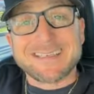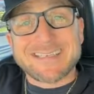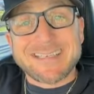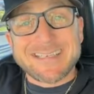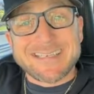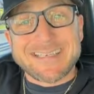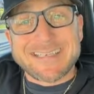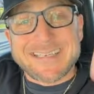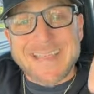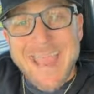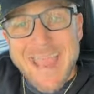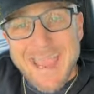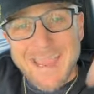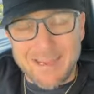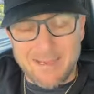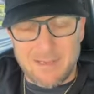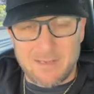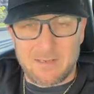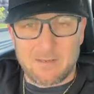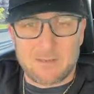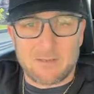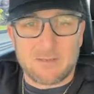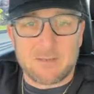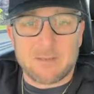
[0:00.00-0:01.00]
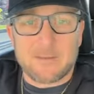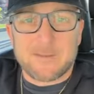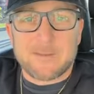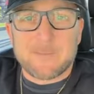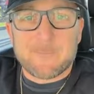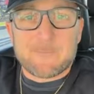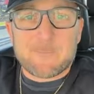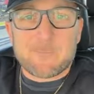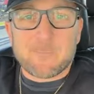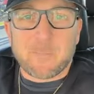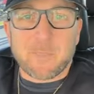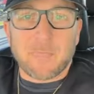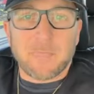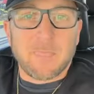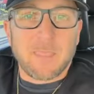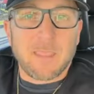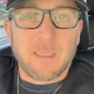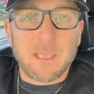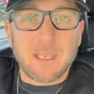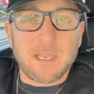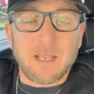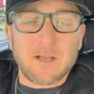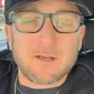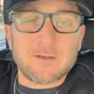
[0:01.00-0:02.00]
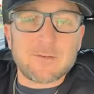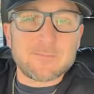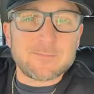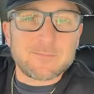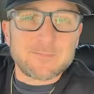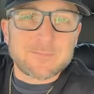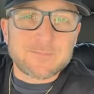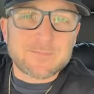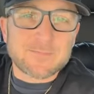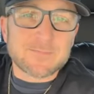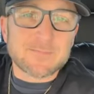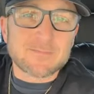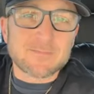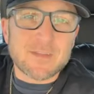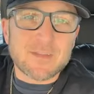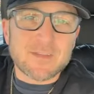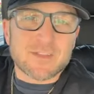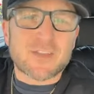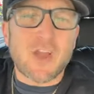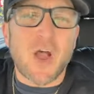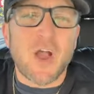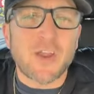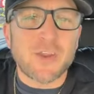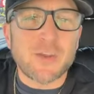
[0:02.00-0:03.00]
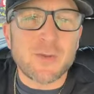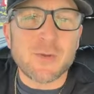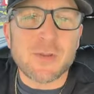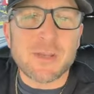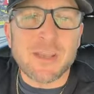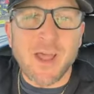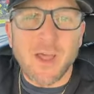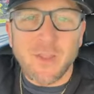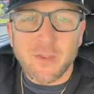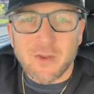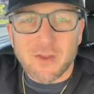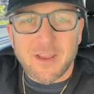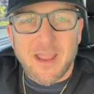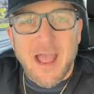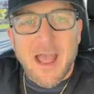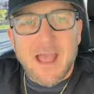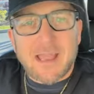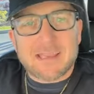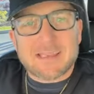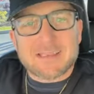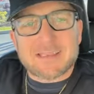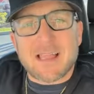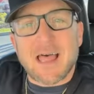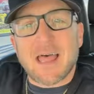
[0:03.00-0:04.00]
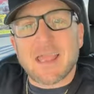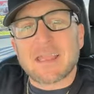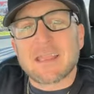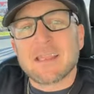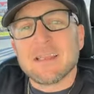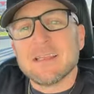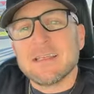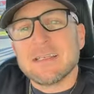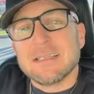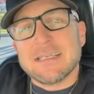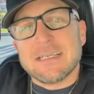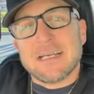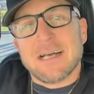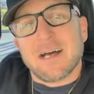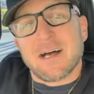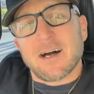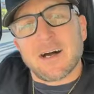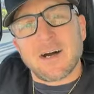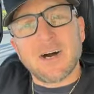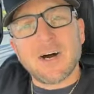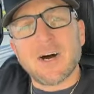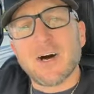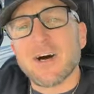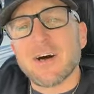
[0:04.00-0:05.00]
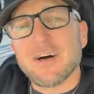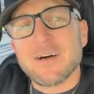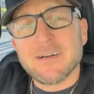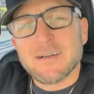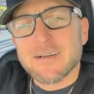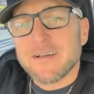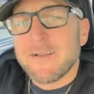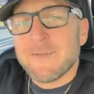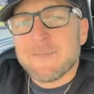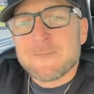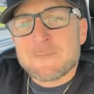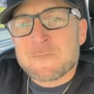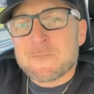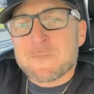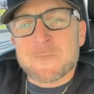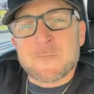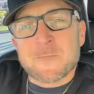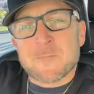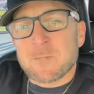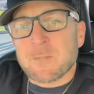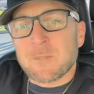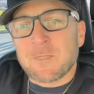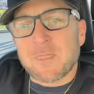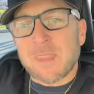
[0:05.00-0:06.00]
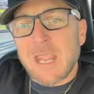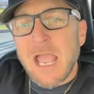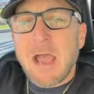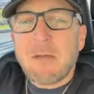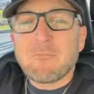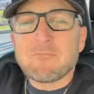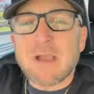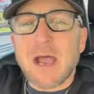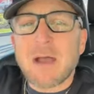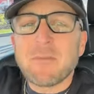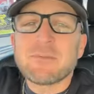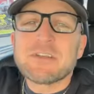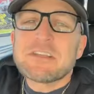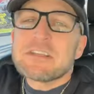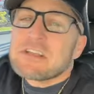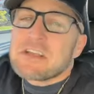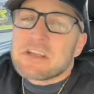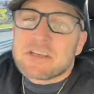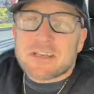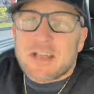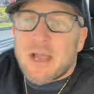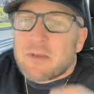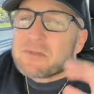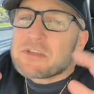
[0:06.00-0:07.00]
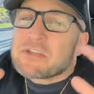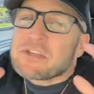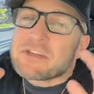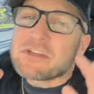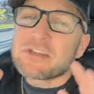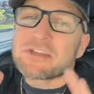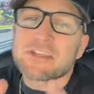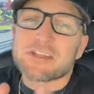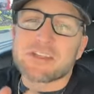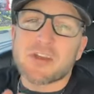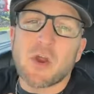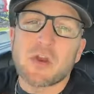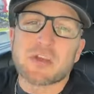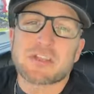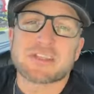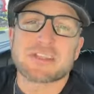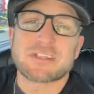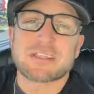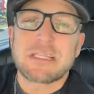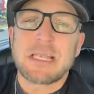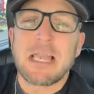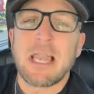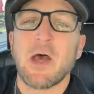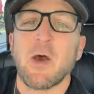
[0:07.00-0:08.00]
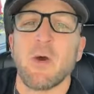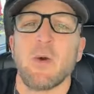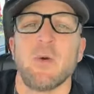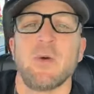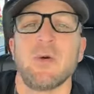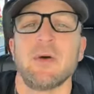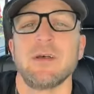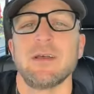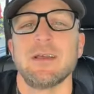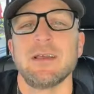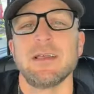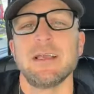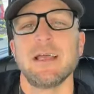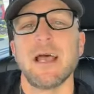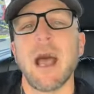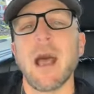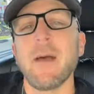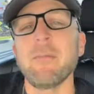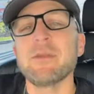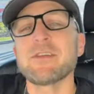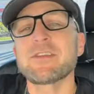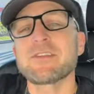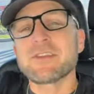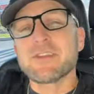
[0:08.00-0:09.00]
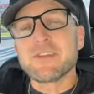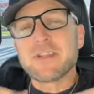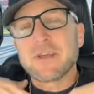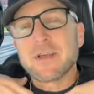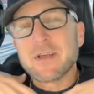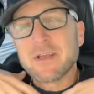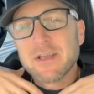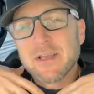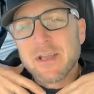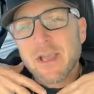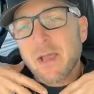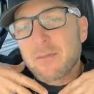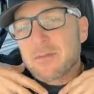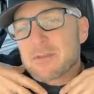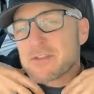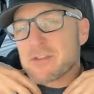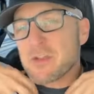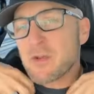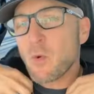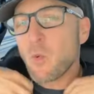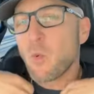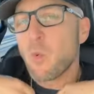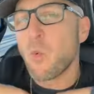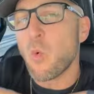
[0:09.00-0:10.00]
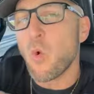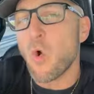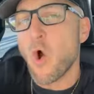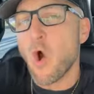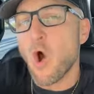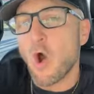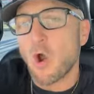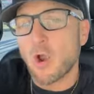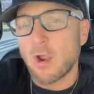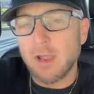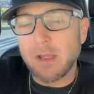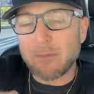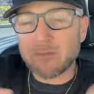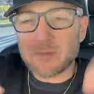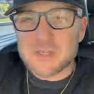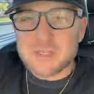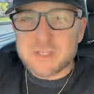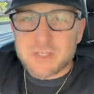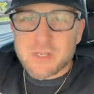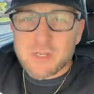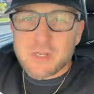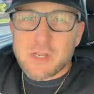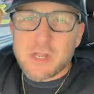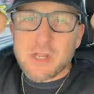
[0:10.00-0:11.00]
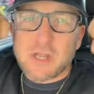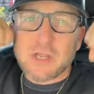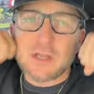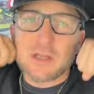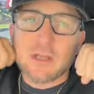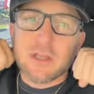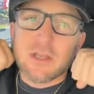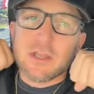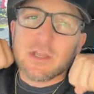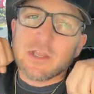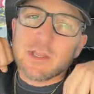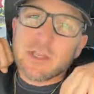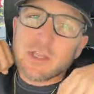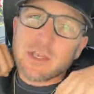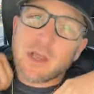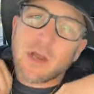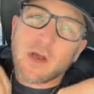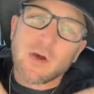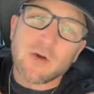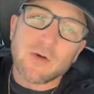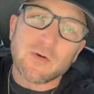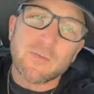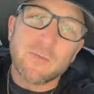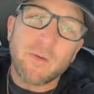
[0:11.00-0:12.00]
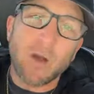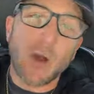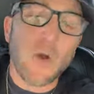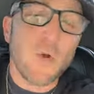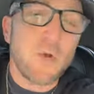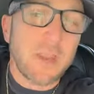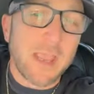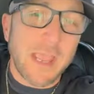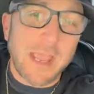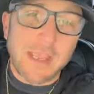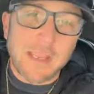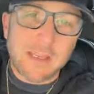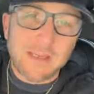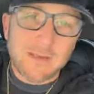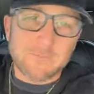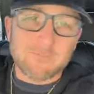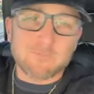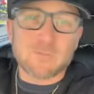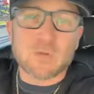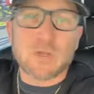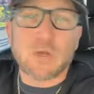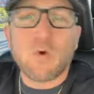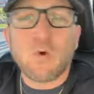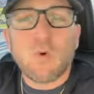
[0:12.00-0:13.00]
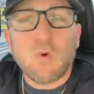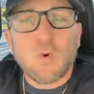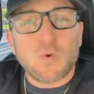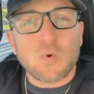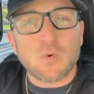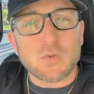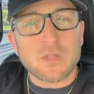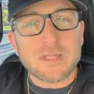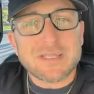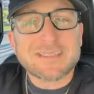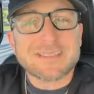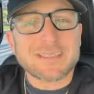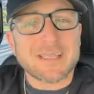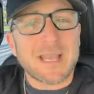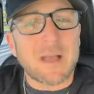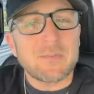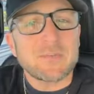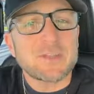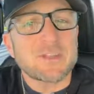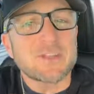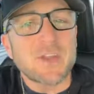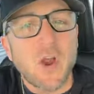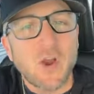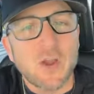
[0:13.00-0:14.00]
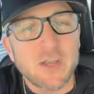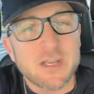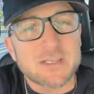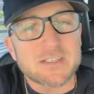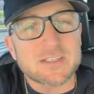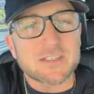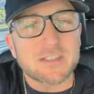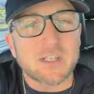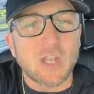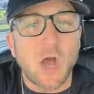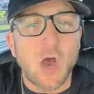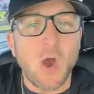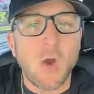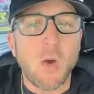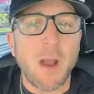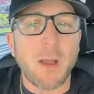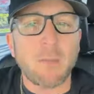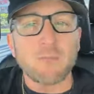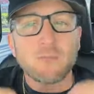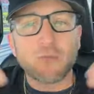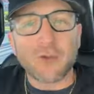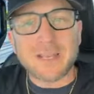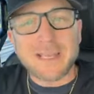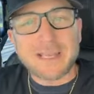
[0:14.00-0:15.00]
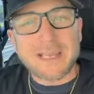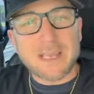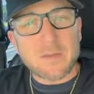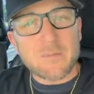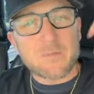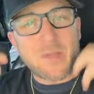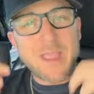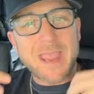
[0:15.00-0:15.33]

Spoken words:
today. You know, I was talking to another guy. He's like, oh, I'm just gonna start slow. I'm just gonna walk. I'm just gonna, you know, okay, cool. Listen, I'm starting slow. I'm reading a